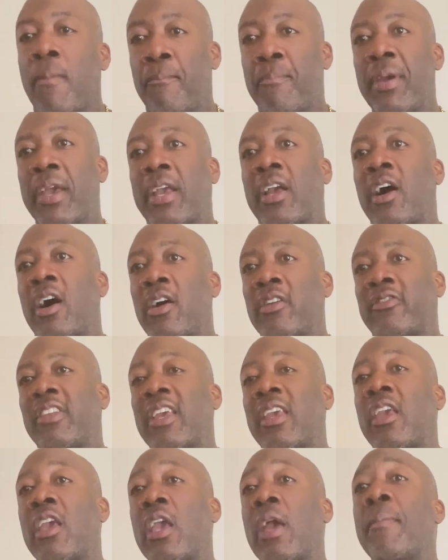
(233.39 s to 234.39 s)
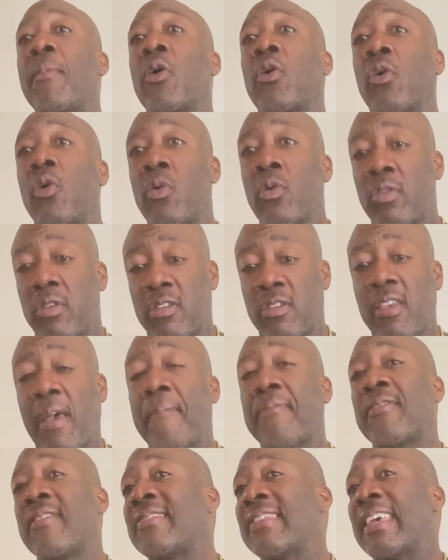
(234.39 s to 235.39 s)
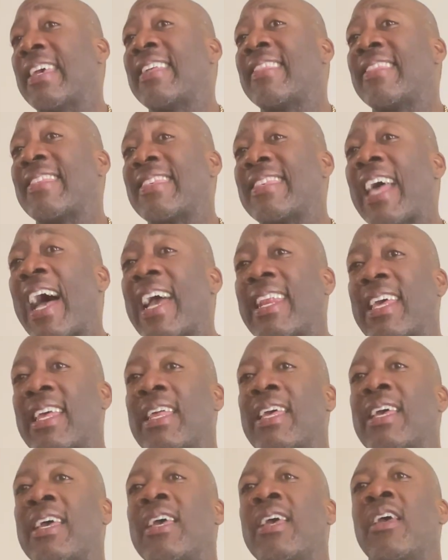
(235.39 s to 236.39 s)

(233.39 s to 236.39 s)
because the chemical substance inside it